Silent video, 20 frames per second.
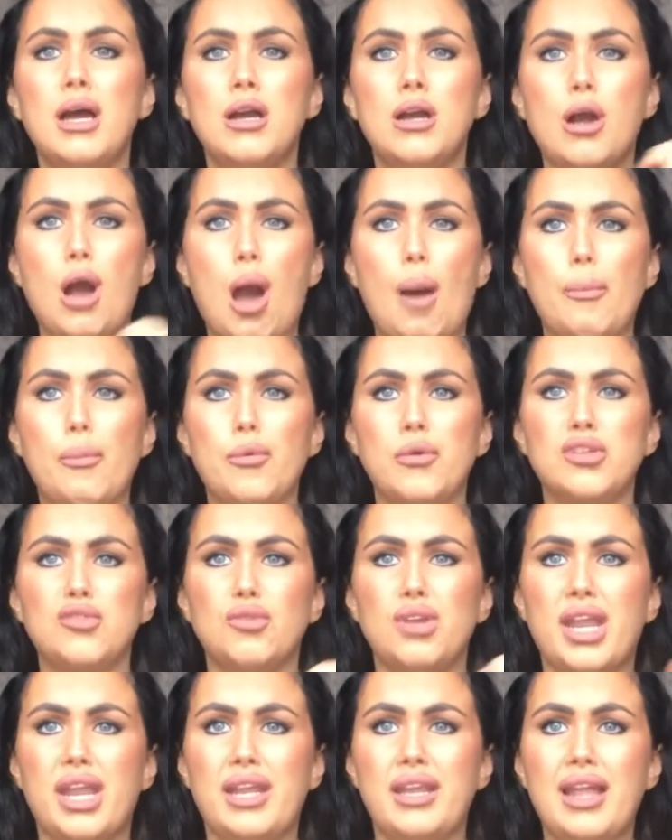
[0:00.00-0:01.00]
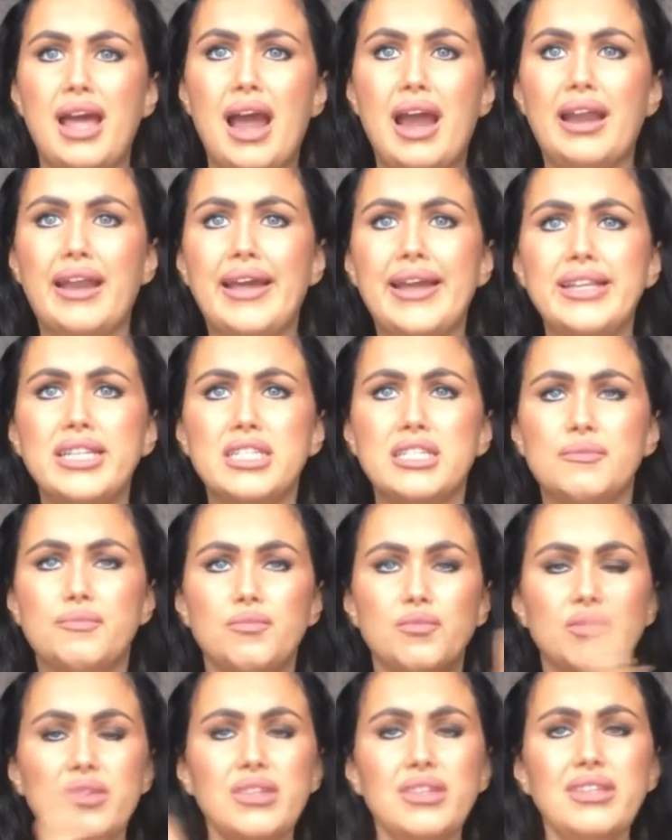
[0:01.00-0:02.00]
copper is only in the highlights.
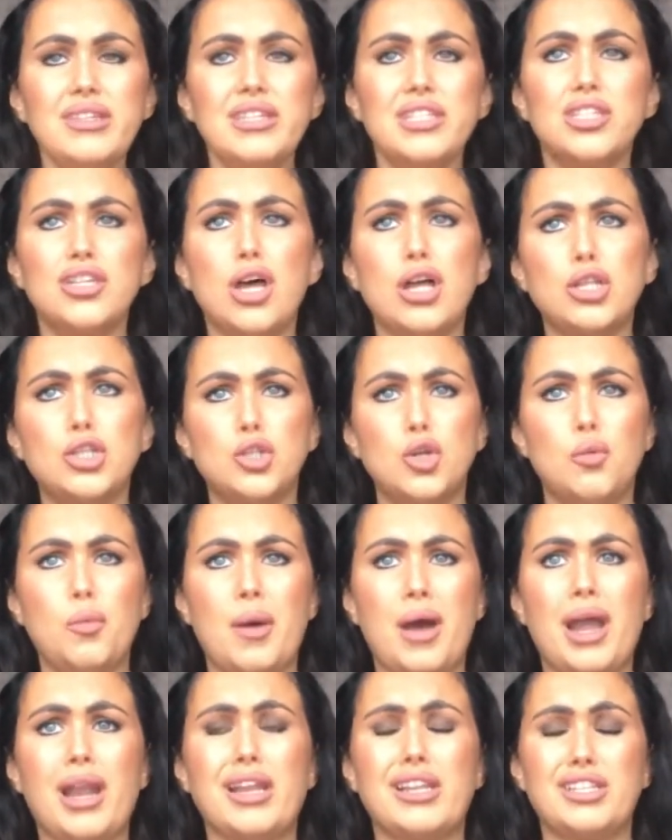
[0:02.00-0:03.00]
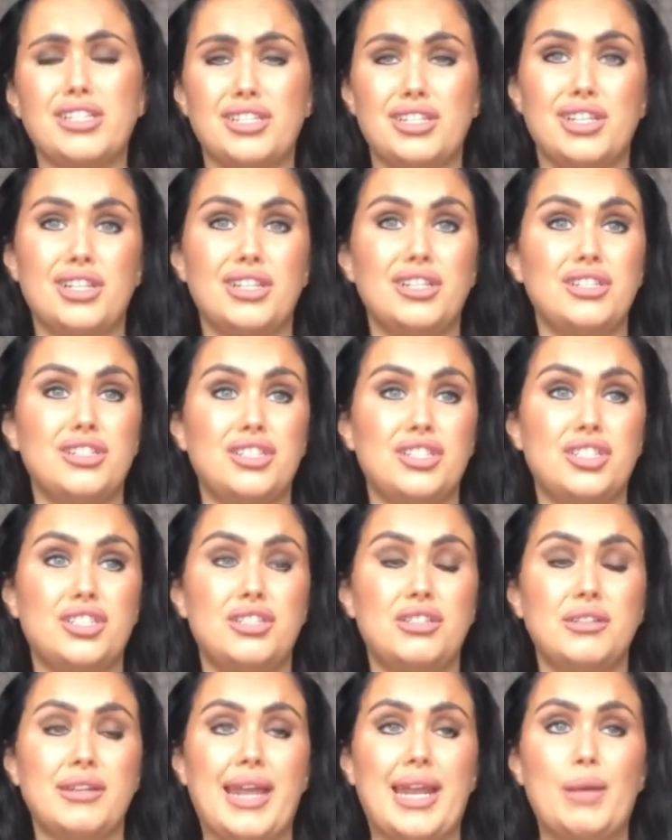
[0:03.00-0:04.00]
It's not so bad, so I can
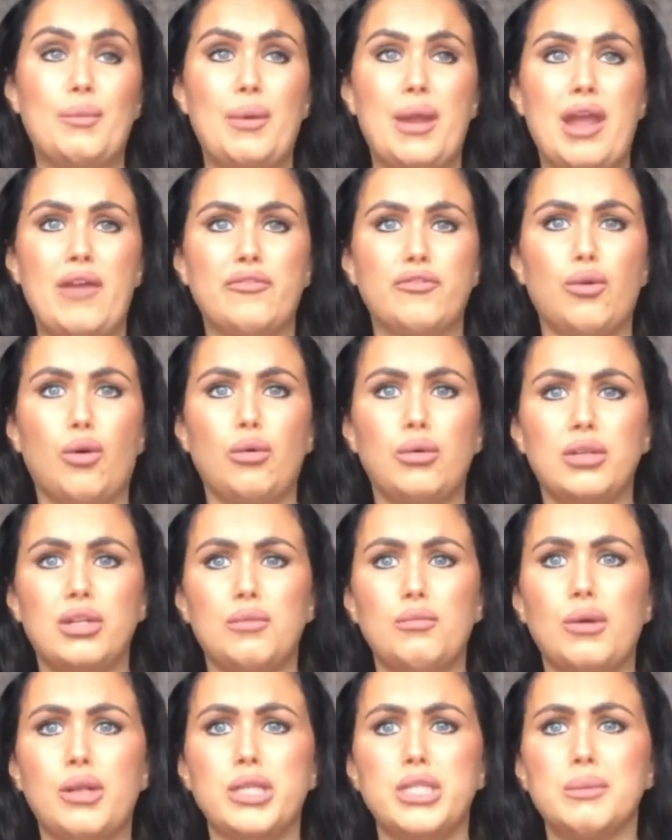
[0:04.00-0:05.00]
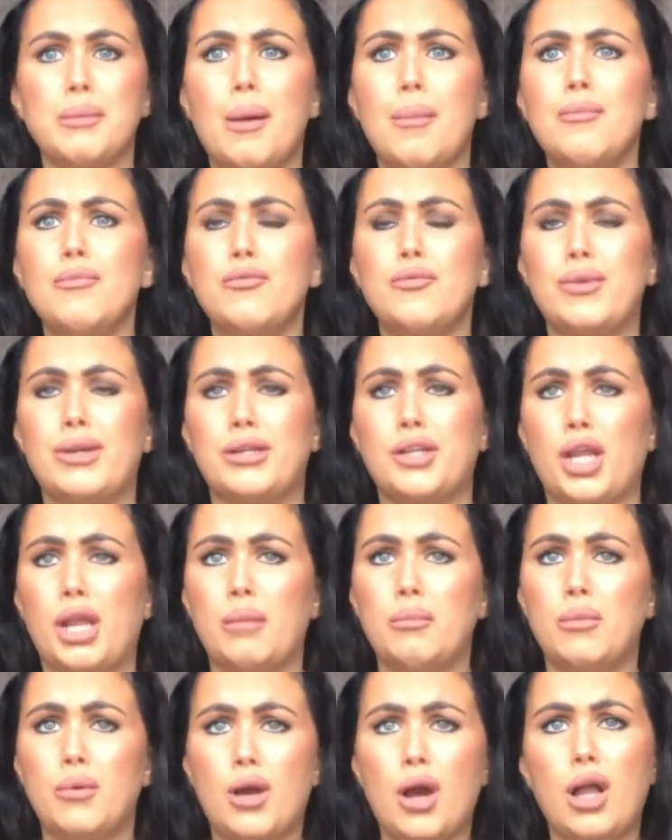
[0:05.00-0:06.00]
just get away with toning it once a month for a day
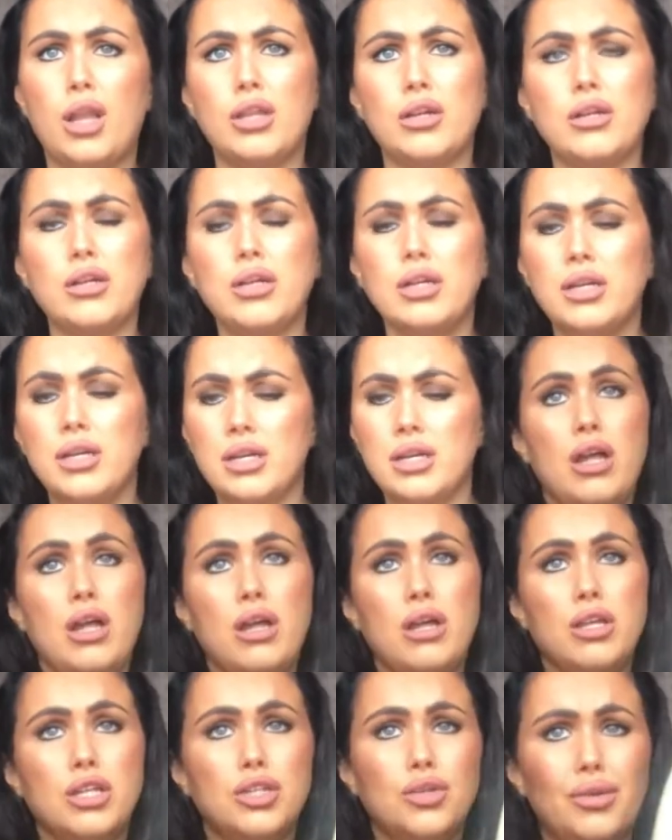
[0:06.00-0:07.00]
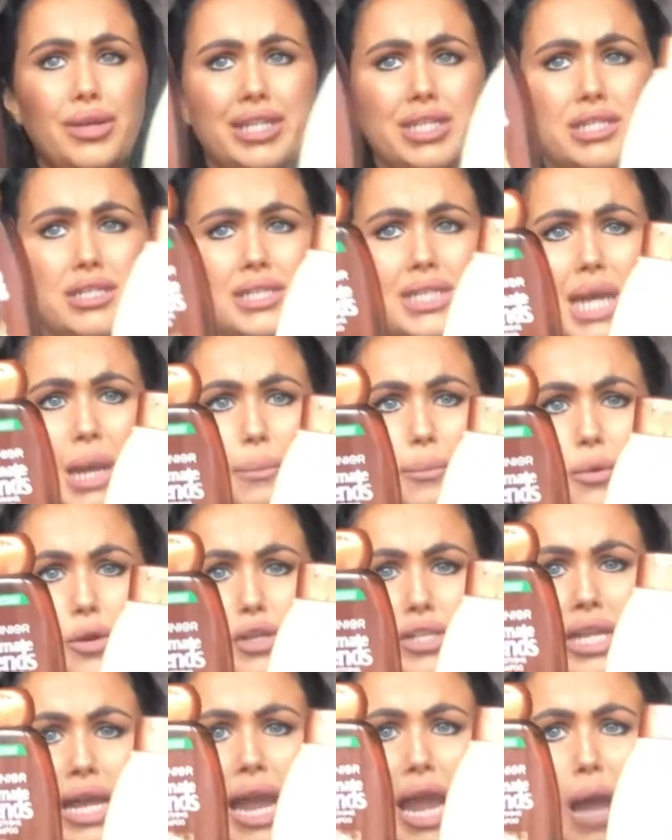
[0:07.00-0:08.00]
with colour. So these are the
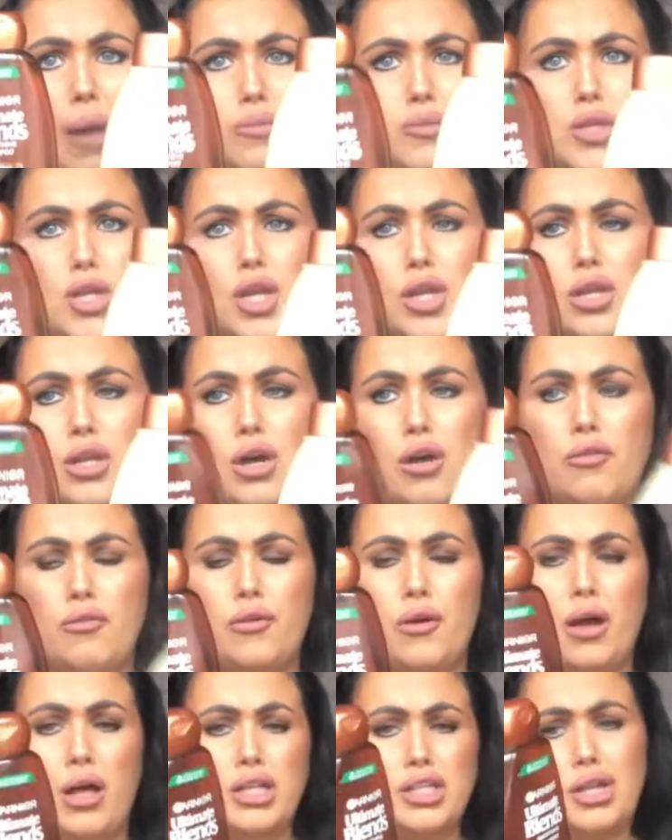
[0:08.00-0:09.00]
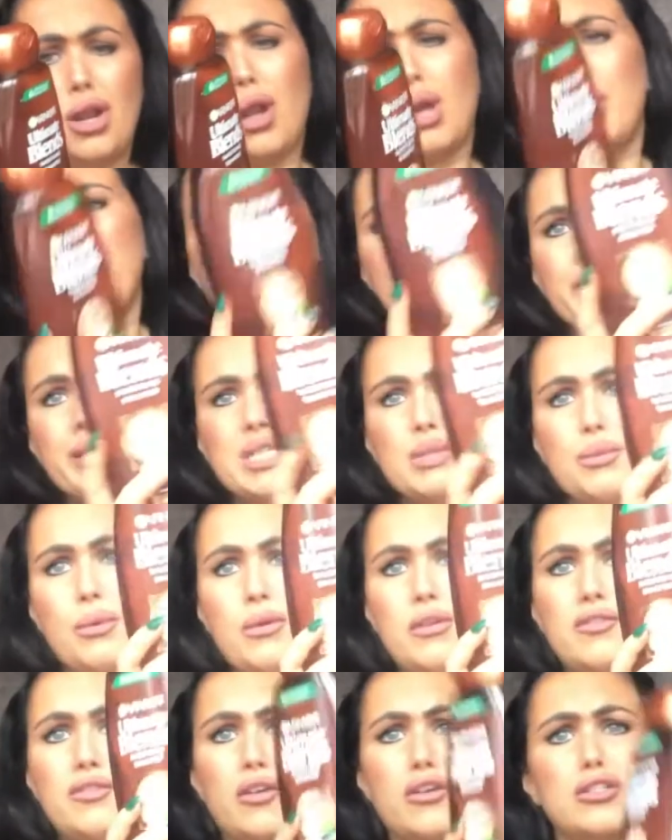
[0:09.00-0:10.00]
shampoos I absolutely love. I'll talk about this
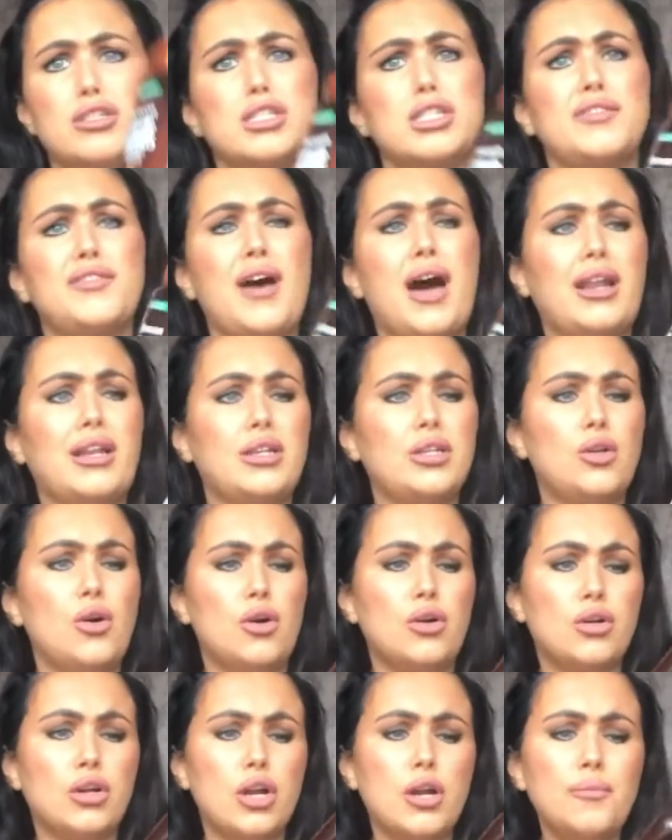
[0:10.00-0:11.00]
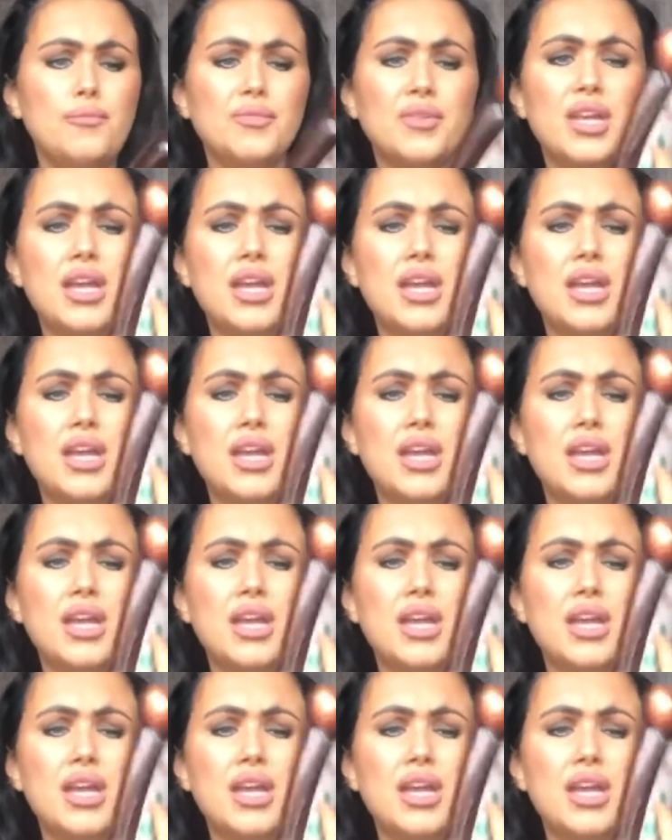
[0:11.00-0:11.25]
one first because I've had it longer.